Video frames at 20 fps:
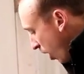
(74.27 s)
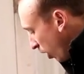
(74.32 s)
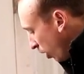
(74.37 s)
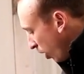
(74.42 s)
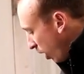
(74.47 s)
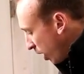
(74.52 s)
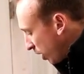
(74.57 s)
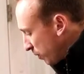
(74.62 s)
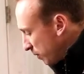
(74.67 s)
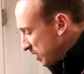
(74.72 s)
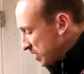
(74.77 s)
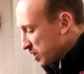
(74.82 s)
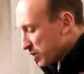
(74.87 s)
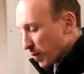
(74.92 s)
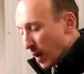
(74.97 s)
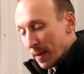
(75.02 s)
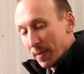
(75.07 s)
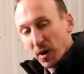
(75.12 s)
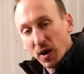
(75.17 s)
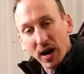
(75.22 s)
along with
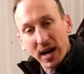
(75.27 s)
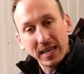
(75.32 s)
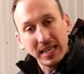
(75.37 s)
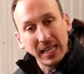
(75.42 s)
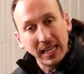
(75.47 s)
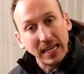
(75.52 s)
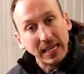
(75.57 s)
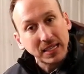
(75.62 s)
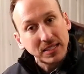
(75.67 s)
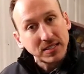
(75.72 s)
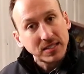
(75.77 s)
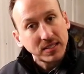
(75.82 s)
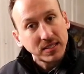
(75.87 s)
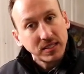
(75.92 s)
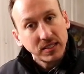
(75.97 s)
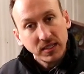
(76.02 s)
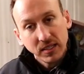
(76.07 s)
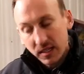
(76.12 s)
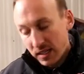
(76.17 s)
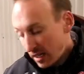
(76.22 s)
sway bar end links.
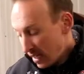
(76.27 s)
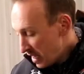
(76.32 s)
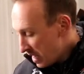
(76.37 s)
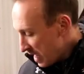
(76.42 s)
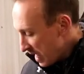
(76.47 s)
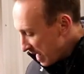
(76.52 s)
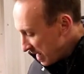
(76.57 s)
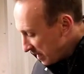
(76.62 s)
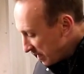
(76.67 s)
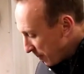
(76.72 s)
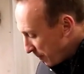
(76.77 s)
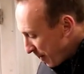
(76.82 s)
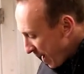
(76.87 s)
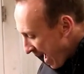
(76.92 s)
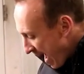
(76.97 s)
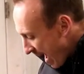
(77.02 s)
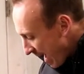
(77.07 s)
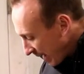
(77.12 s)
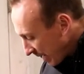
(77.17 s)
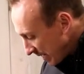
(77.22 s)
In the
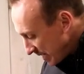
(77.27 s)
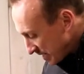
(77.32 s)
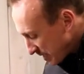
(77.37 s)
back,